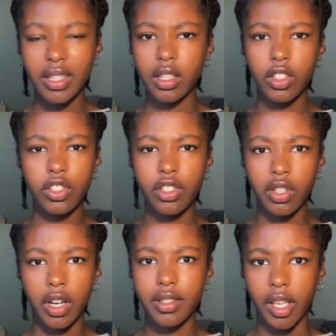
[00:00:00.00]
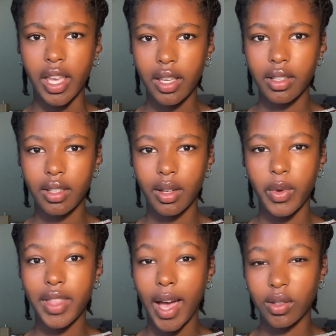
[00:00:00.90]
and then they'll just start singing
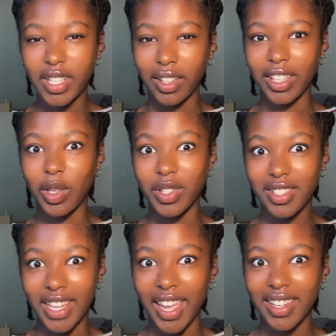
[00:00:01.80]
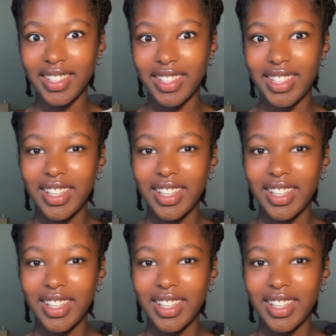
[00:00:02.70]
without telling you to stand.